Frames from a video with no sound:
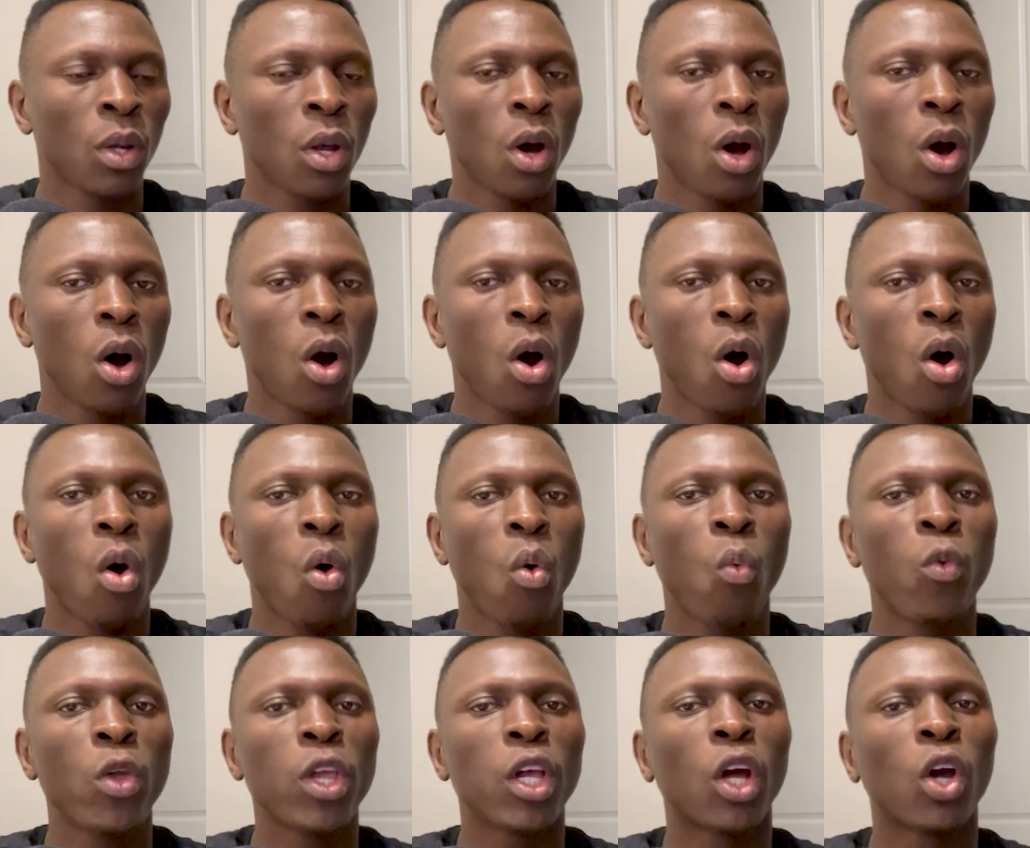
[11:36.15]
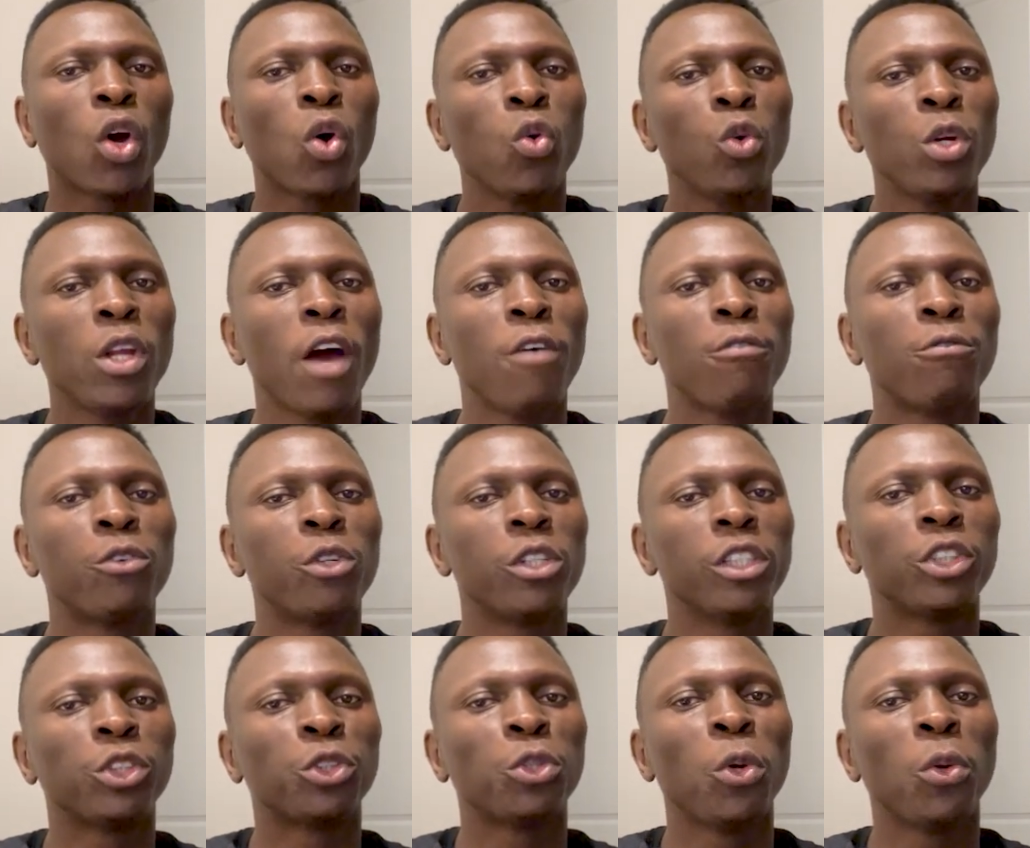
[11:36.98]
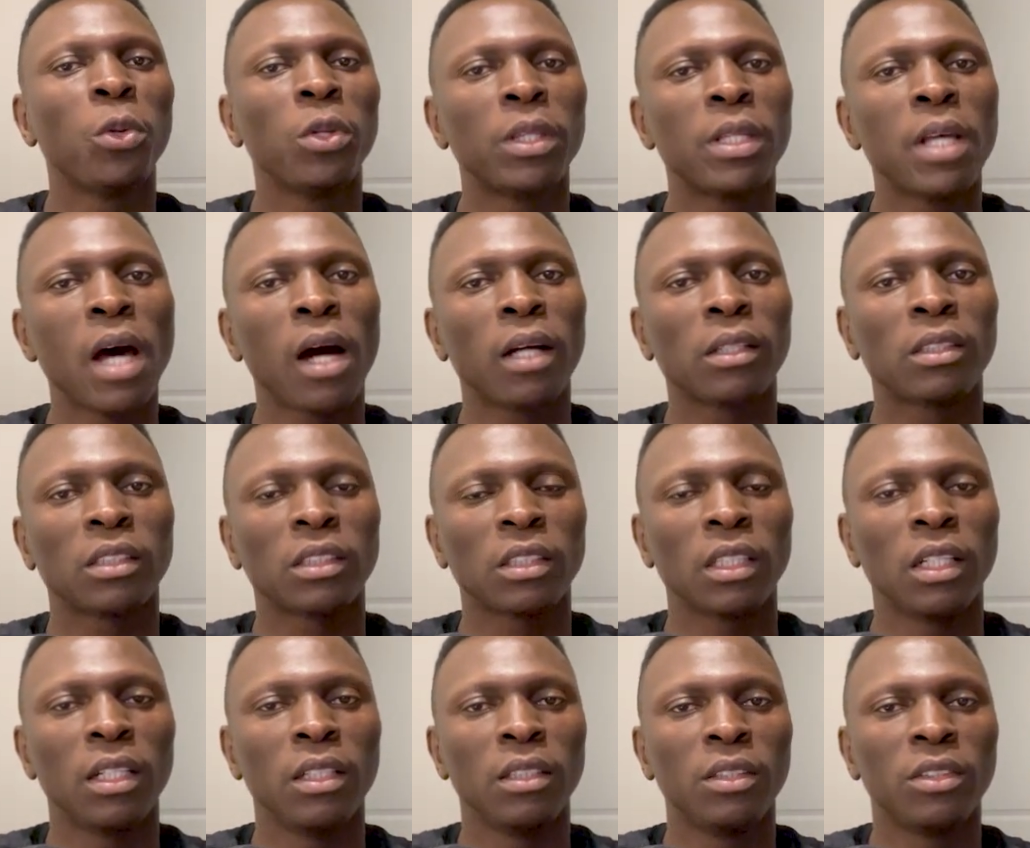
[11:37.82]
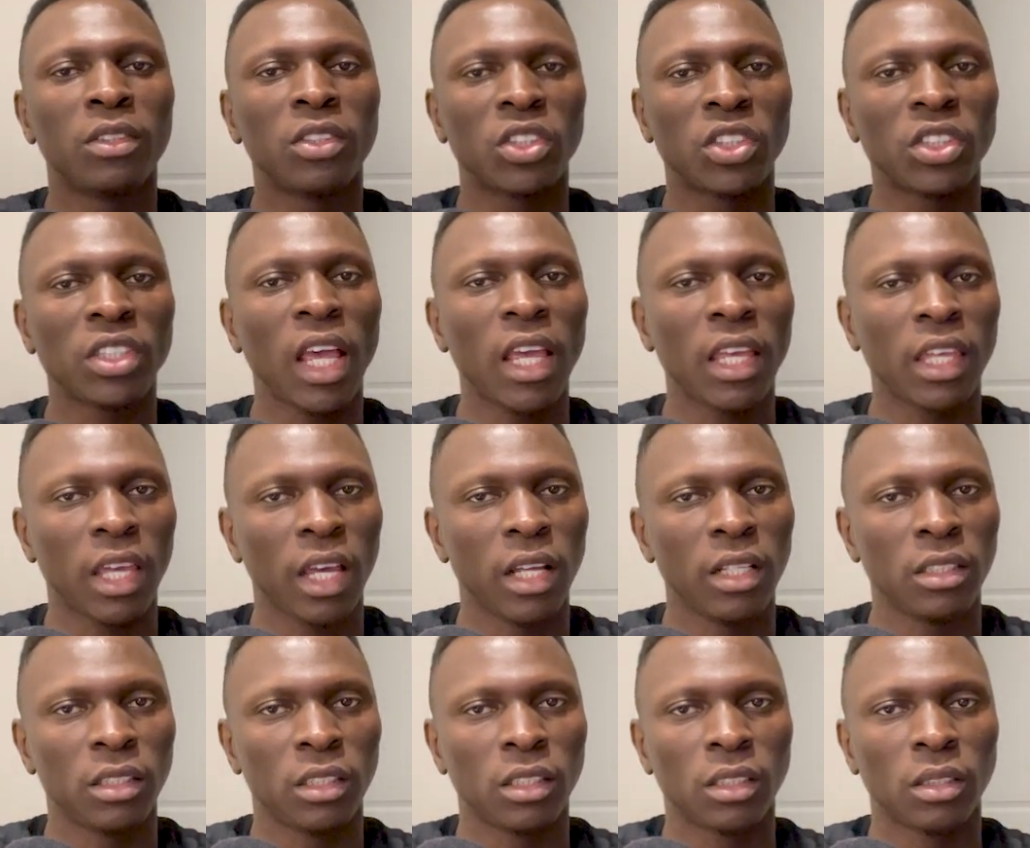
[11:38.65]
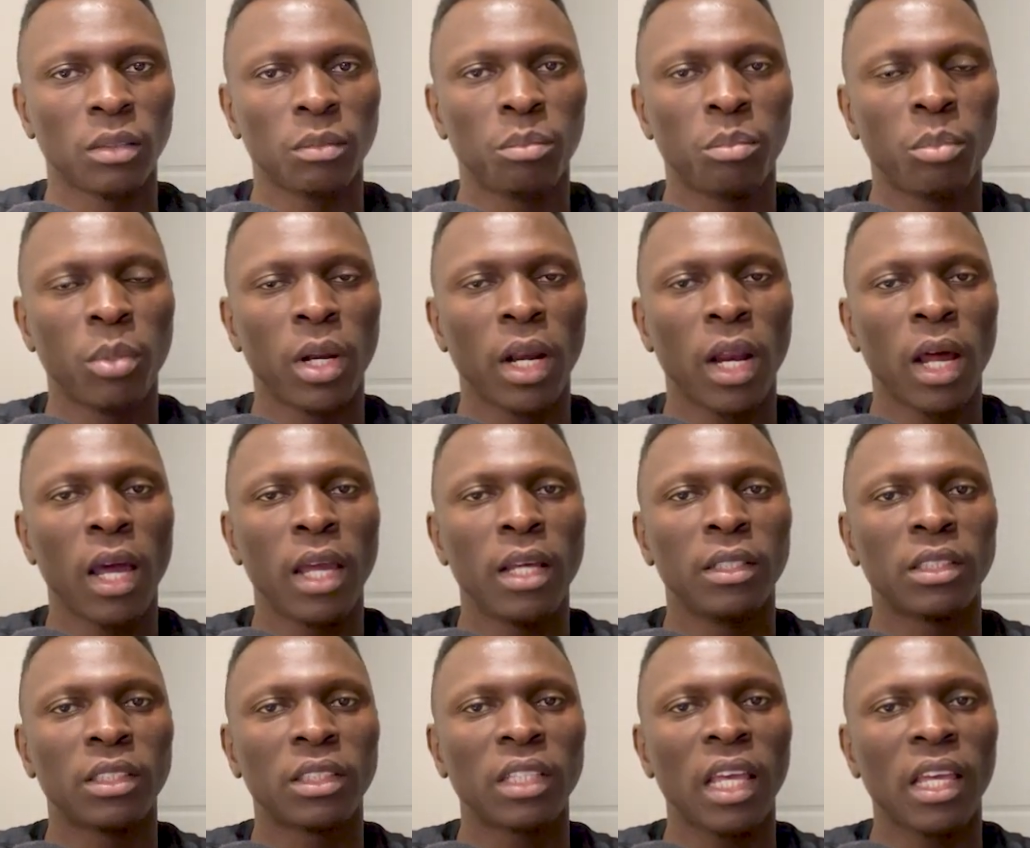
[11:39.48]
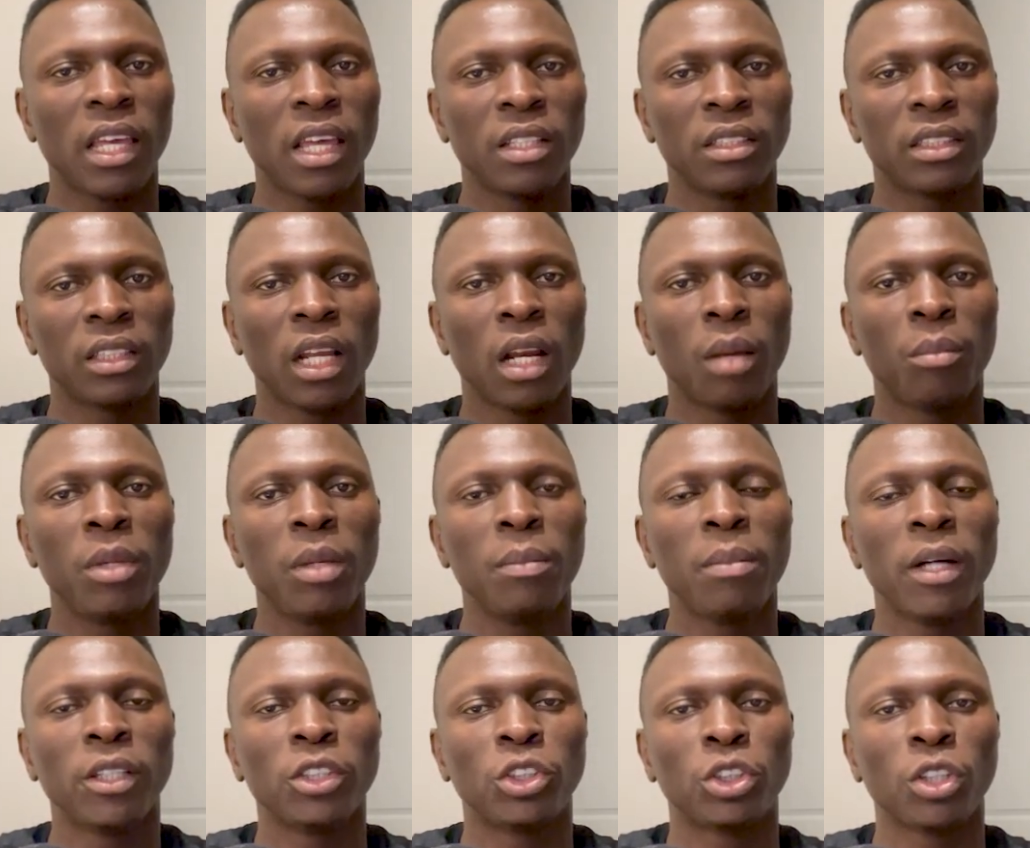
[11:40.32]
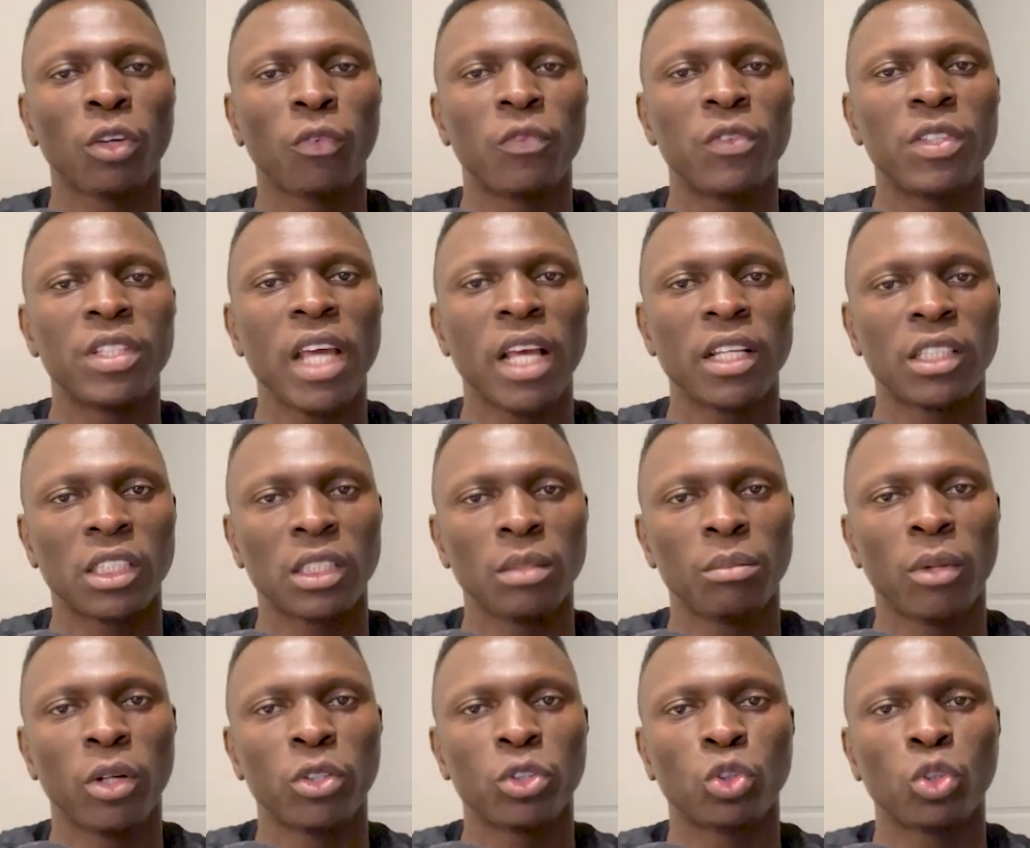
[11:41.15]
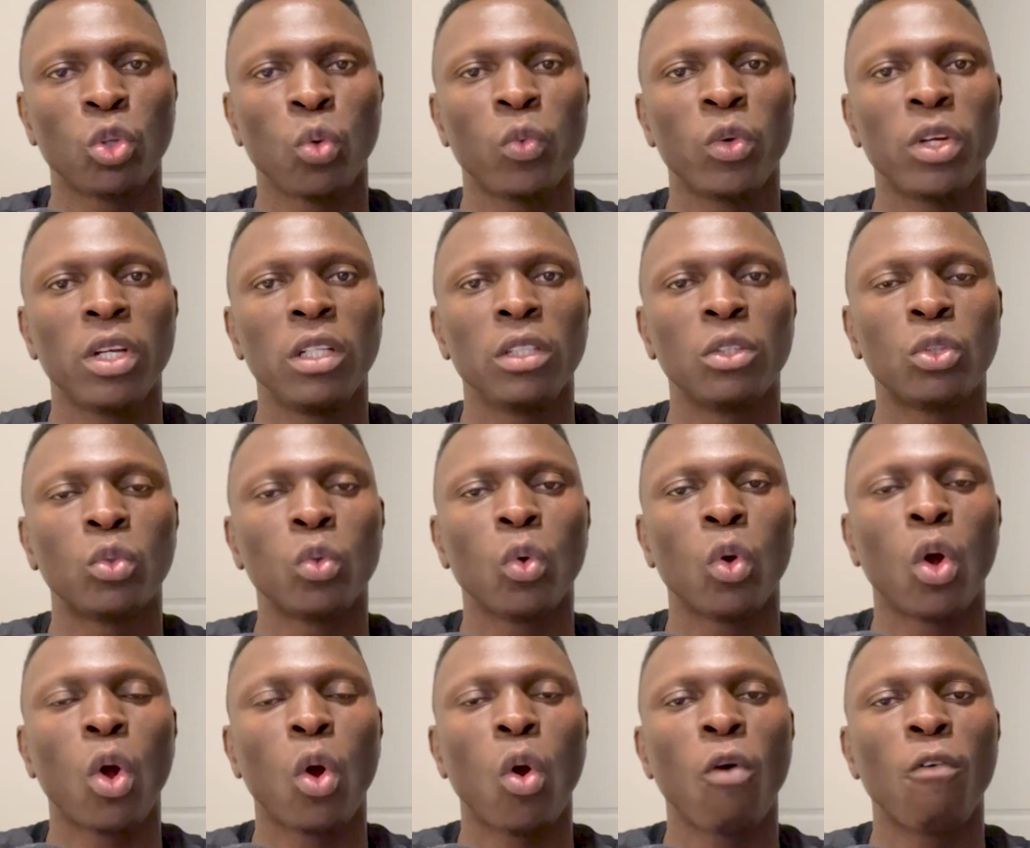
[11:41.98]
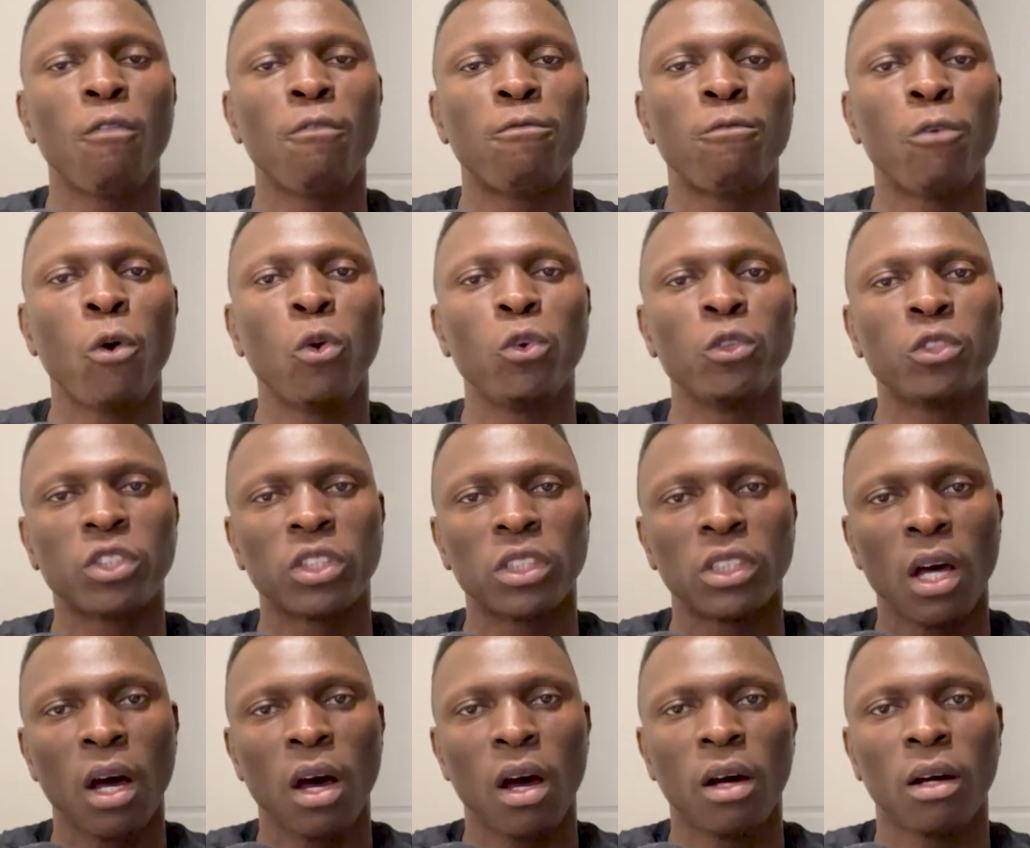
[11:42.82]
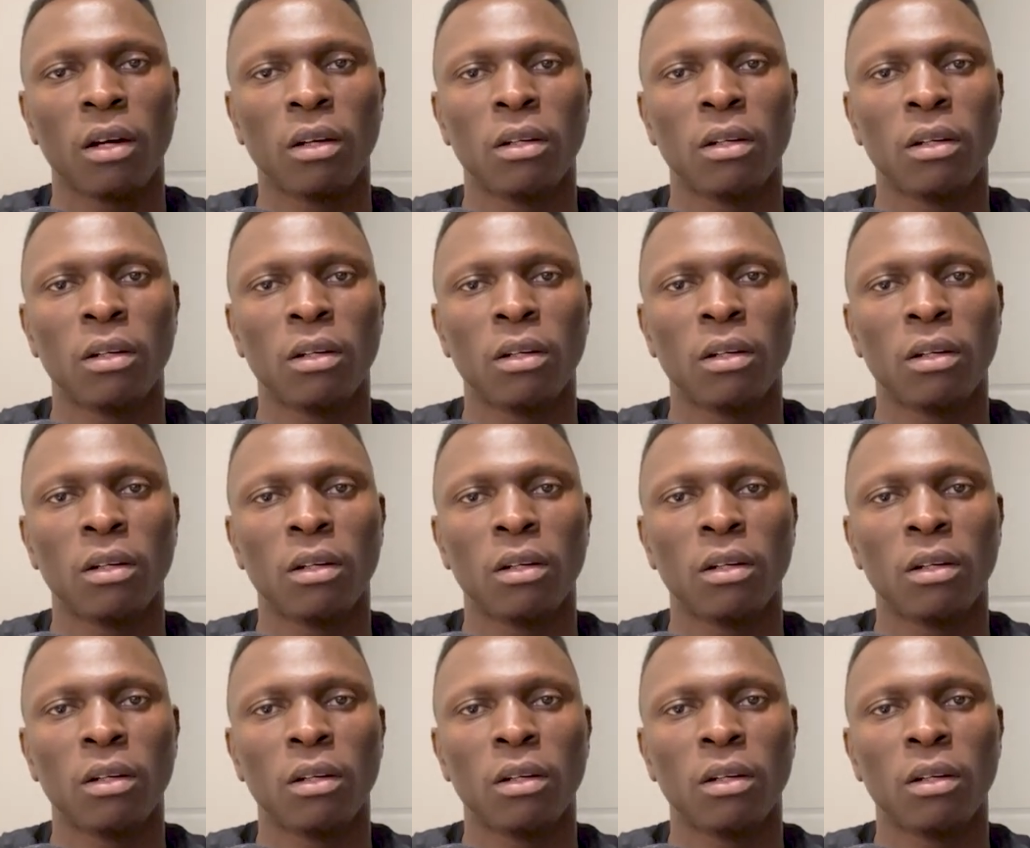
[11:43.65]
We could have returned that in seconds, but in seconds gonna be a bunch of decimals, so we need to convert the